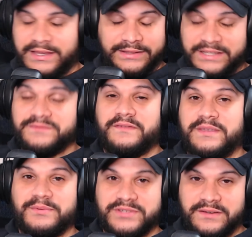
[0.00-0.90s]
at least
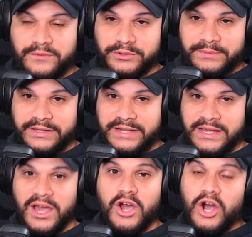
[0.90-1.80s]
50%
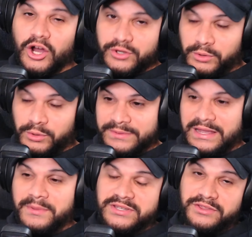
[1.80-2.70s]
vulnerability on ultimate
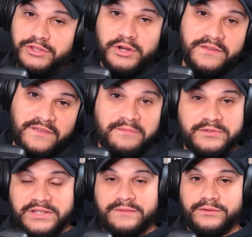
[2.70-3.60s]
damage and
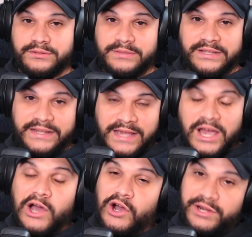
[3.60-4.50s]
35% vulnerability
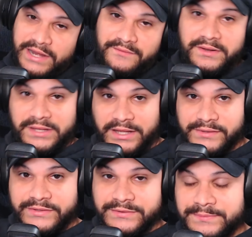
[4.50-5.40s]
on everything
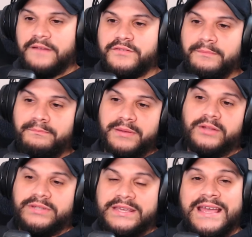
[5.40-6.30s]
else. Now for the
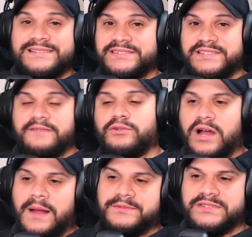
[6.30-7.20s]
build, he has
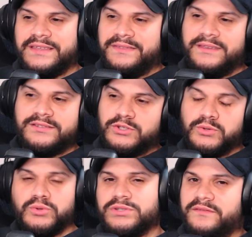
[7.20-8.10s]
several options. I think
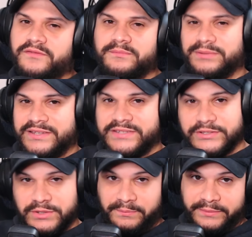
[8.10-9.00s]
2 different
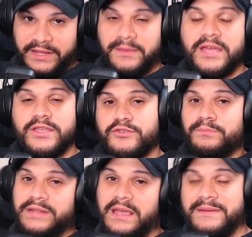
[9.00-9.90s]
playstyles you can play him. You
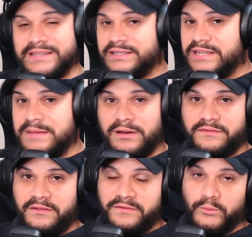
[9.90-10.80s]
can play him as a
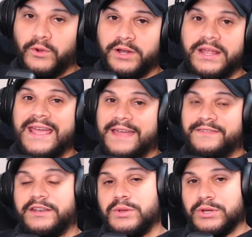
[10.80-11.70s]
debuffer for 1,
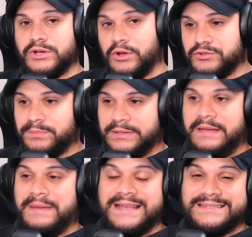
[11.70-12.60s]
and then you can also
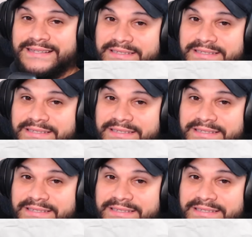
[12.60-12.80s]
play him as